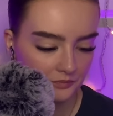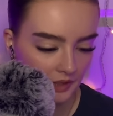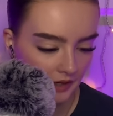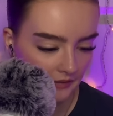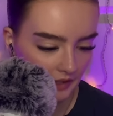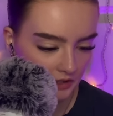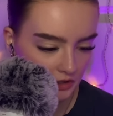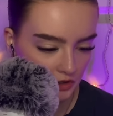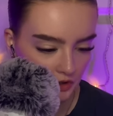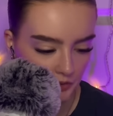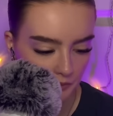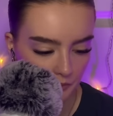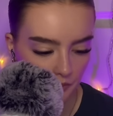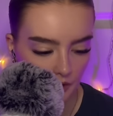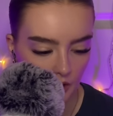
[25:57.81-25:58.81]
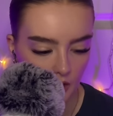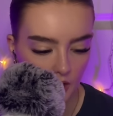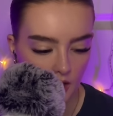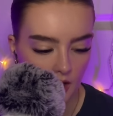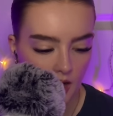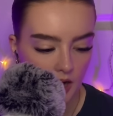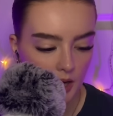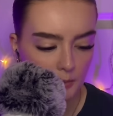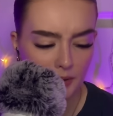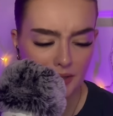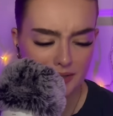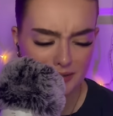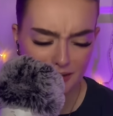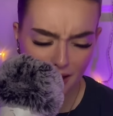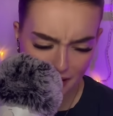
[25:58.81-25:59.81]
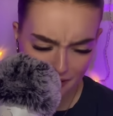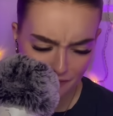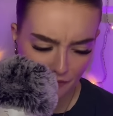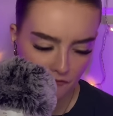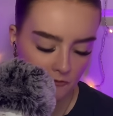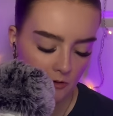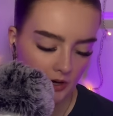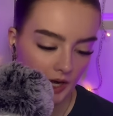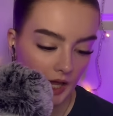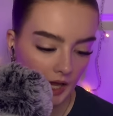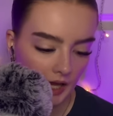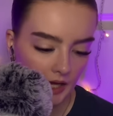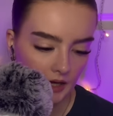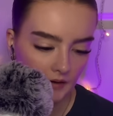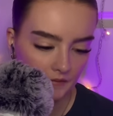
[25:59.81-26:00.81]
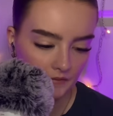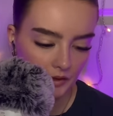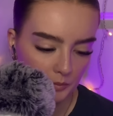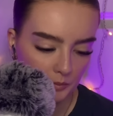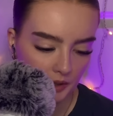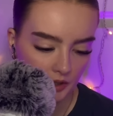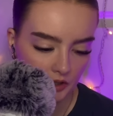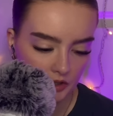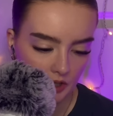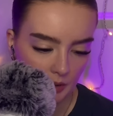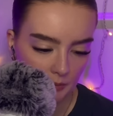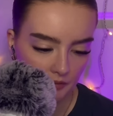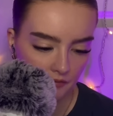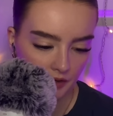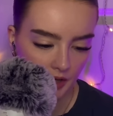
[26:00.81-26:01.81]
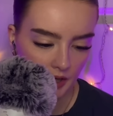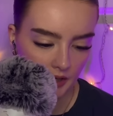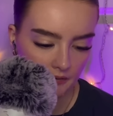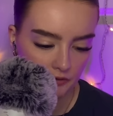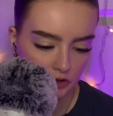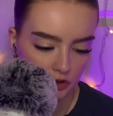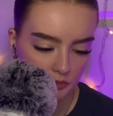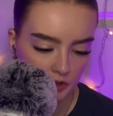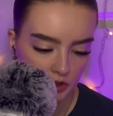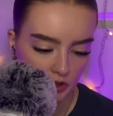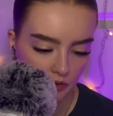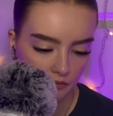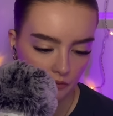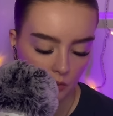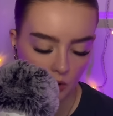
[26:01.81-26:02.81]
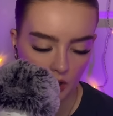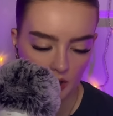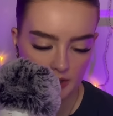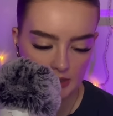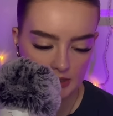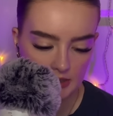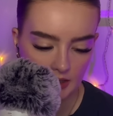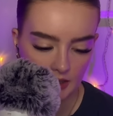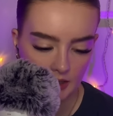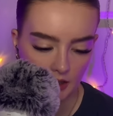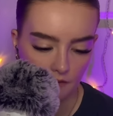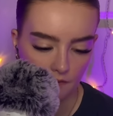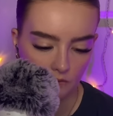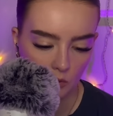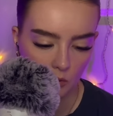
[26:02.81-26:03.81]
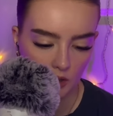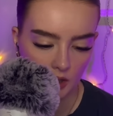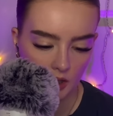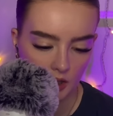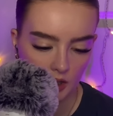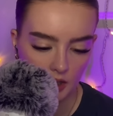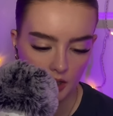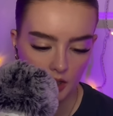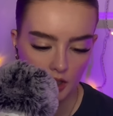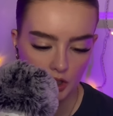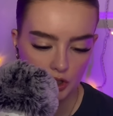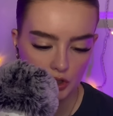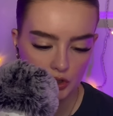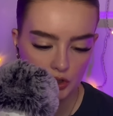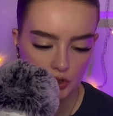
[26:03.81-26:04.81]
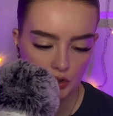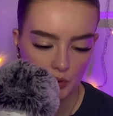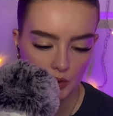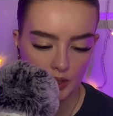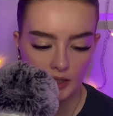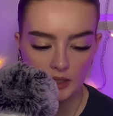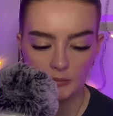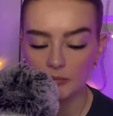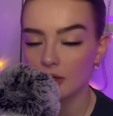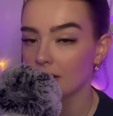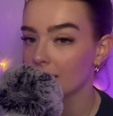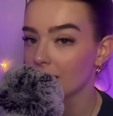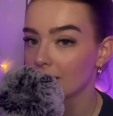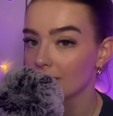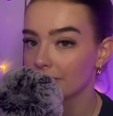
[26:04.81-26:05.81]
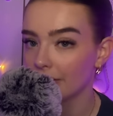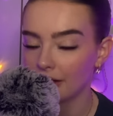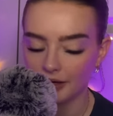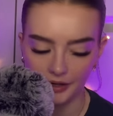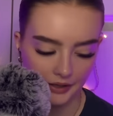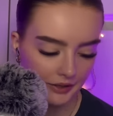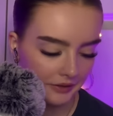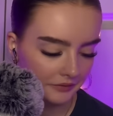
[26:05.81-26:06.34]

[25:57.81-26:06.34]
And that's true. A Bug's Life, 4.5. Parent Trap, 5. Truman Show, 4. Titanic, 4. Scream, 5.